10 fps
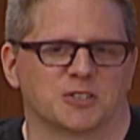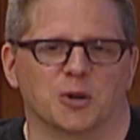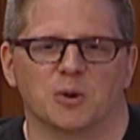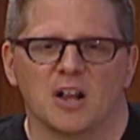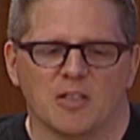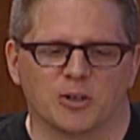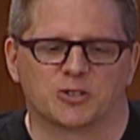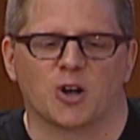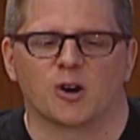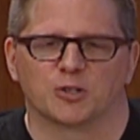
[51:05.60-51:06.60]
So the
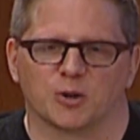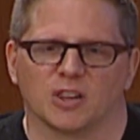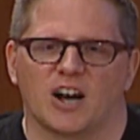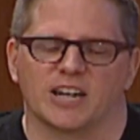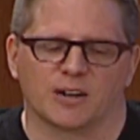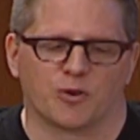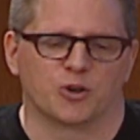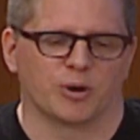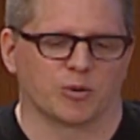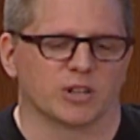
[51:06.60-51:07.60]
stars are aligning for
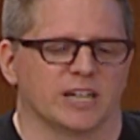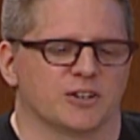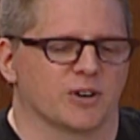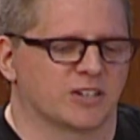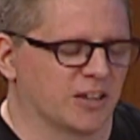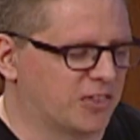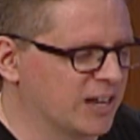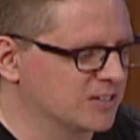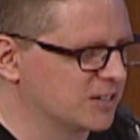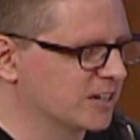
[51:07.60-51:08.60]
doing really interesting
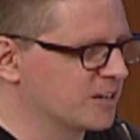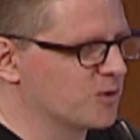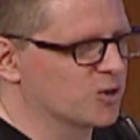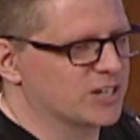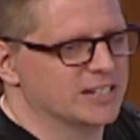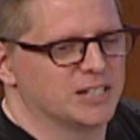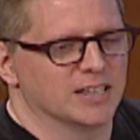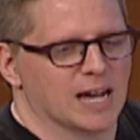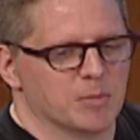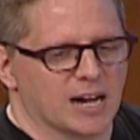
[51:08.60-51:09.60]
things in a converged IT
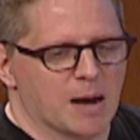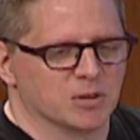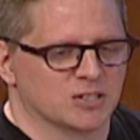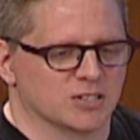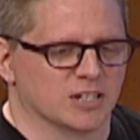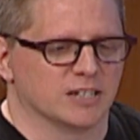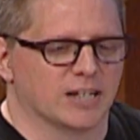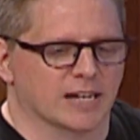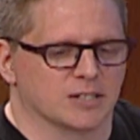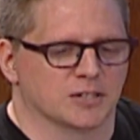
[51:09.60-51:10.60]
lab that happens to sit in
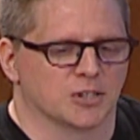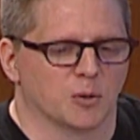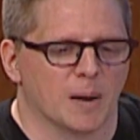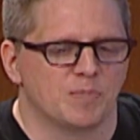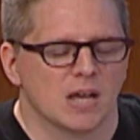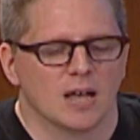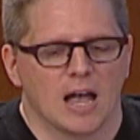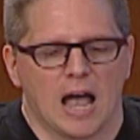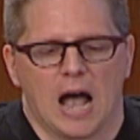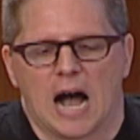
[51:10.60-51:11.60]
Texas. So
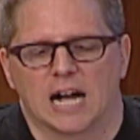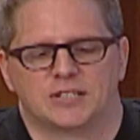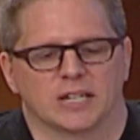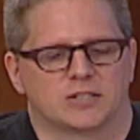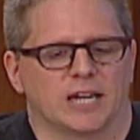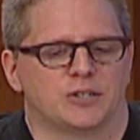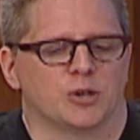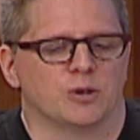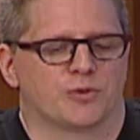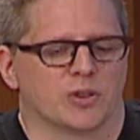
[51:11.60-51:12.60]
I'd say stay
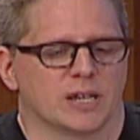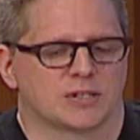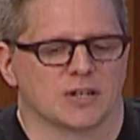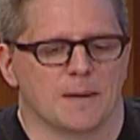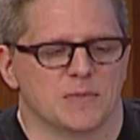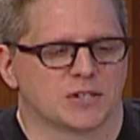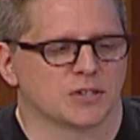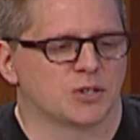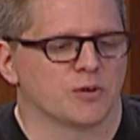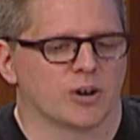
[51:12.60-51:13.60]
tuned for this. This is
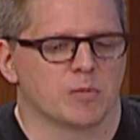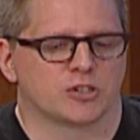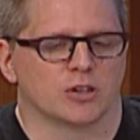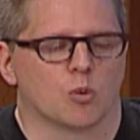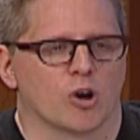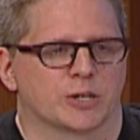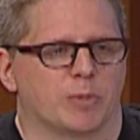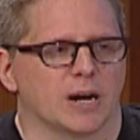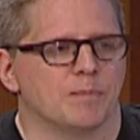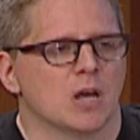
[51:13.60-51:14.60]
still very much in the works,
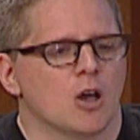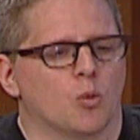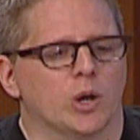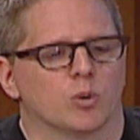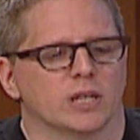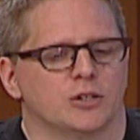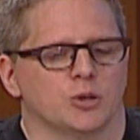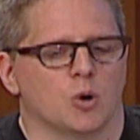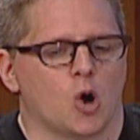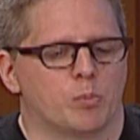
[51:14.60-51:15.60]
but we really
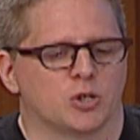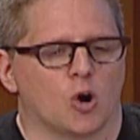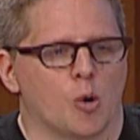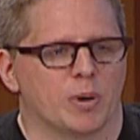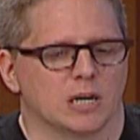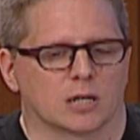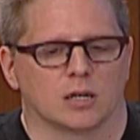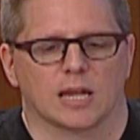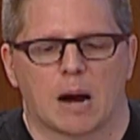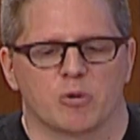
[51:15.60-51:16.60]
do hope to open a
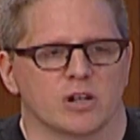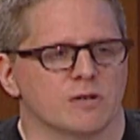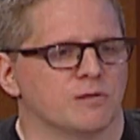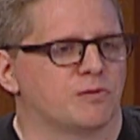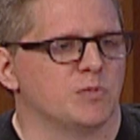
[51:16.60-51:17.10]
collaborative,